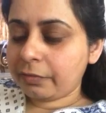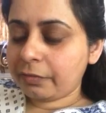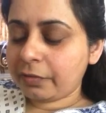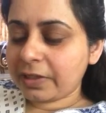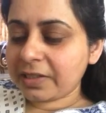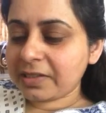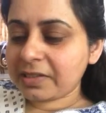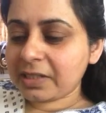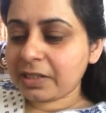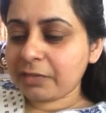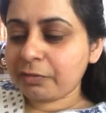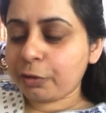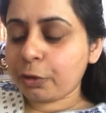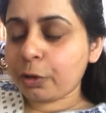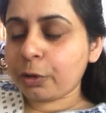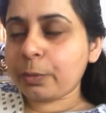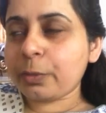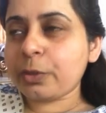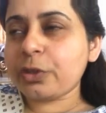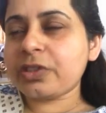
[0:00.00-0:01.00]
First and
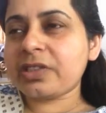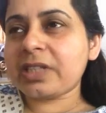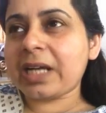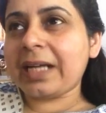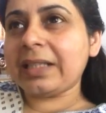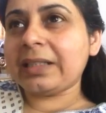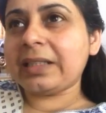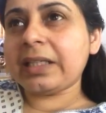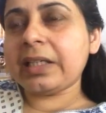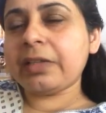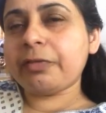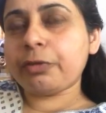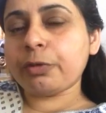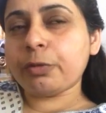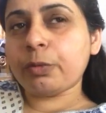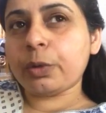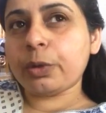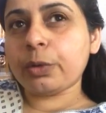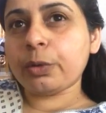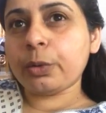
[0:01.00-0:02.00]
foremost, I think if
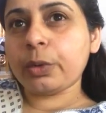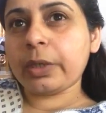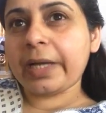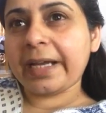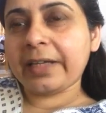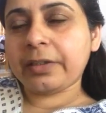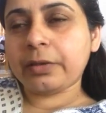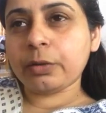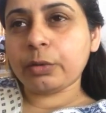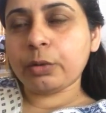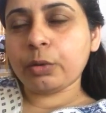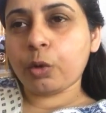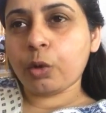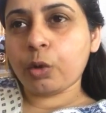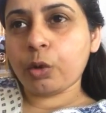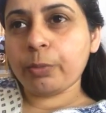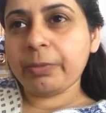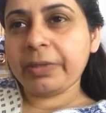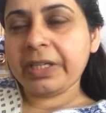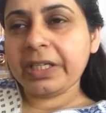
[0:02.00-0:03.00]
you want to get to
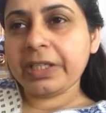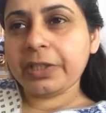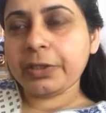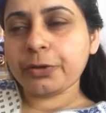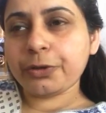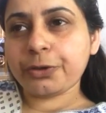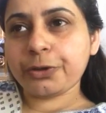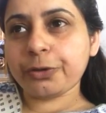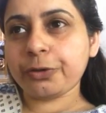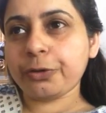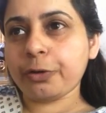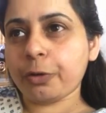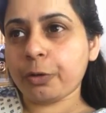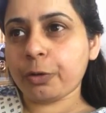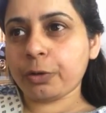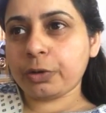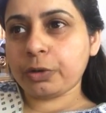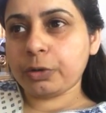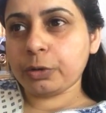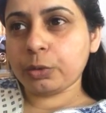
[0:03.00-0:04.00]
know me, you should
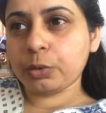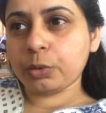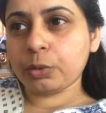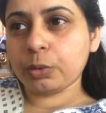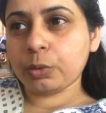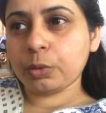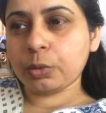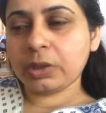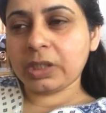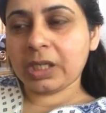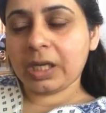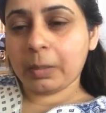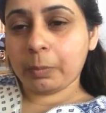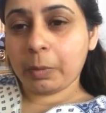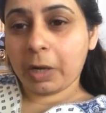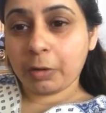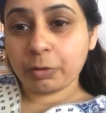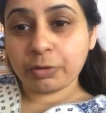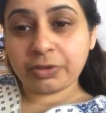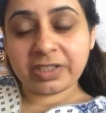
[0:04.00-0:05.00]
go to the
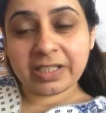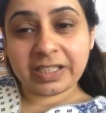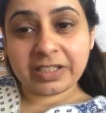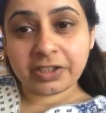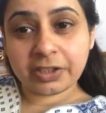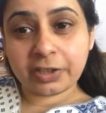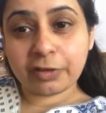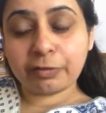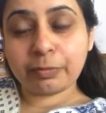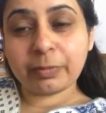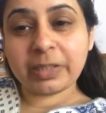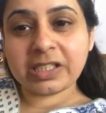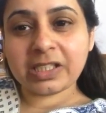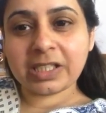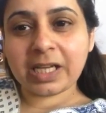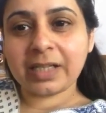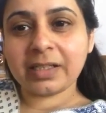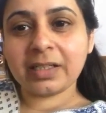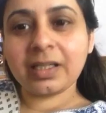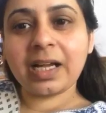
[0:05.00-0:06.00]
About section of my
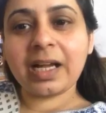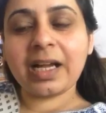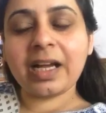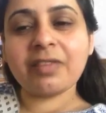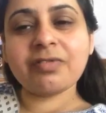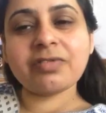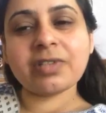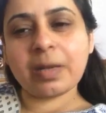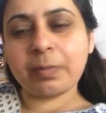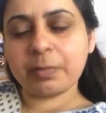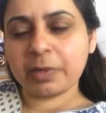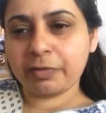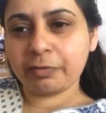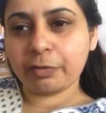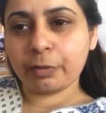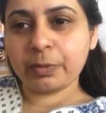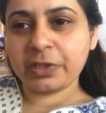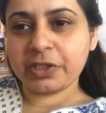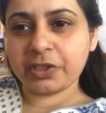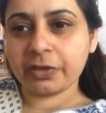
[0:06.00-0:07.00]
channel. I have some
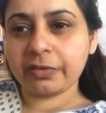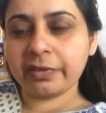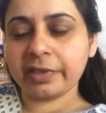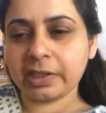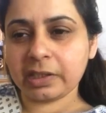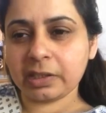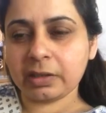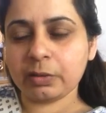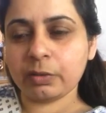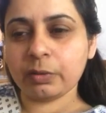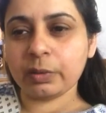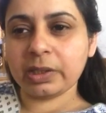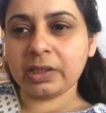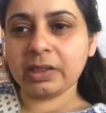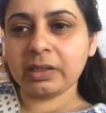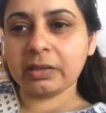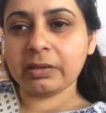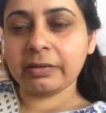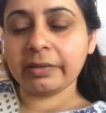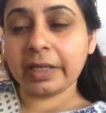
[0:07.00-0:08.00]
information written over
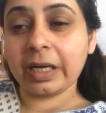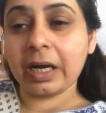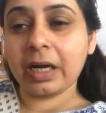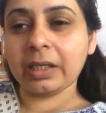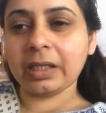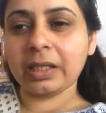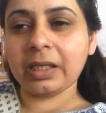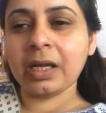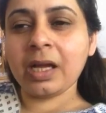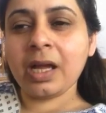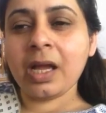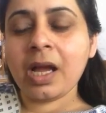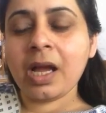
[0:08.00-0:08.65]
there regarding